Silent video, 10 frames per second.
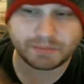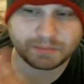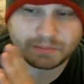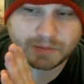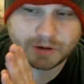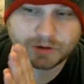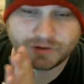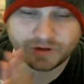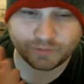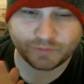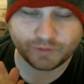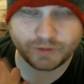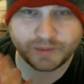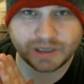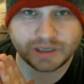Margaret
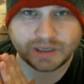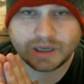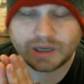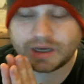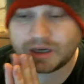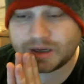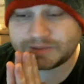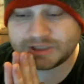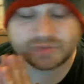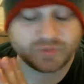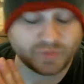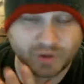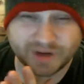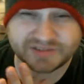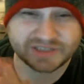Ruby. Just from
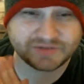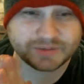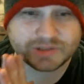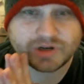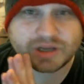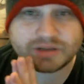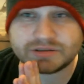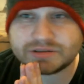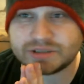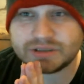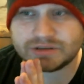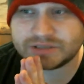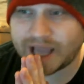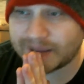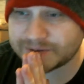what I've seen from the trailers, it looks
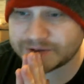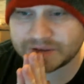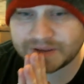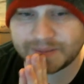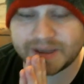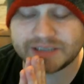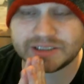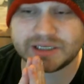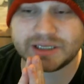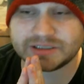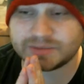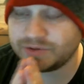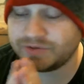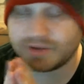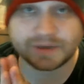absolutely amazing. It's a
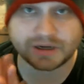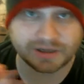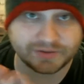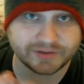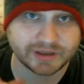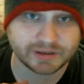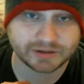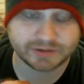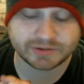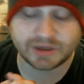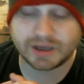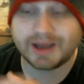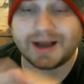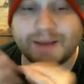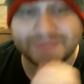movie I'm I'm
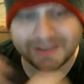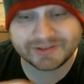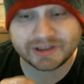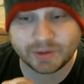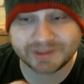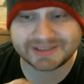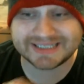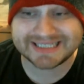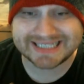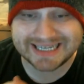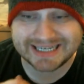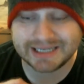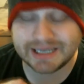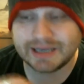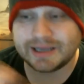definitely going to see,
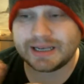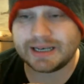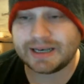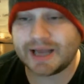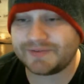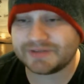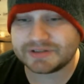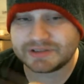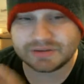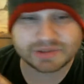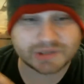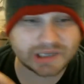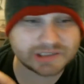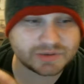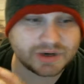not for the
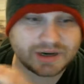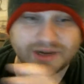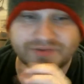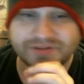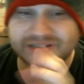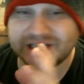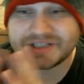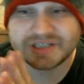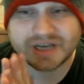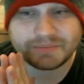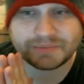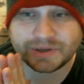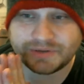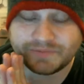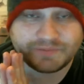Suicide Squad, not for Deadshot,
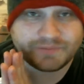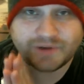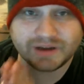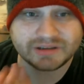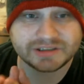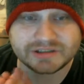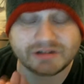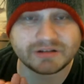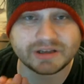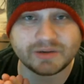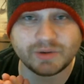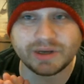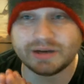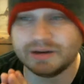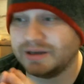but frankly just Harley Quinn.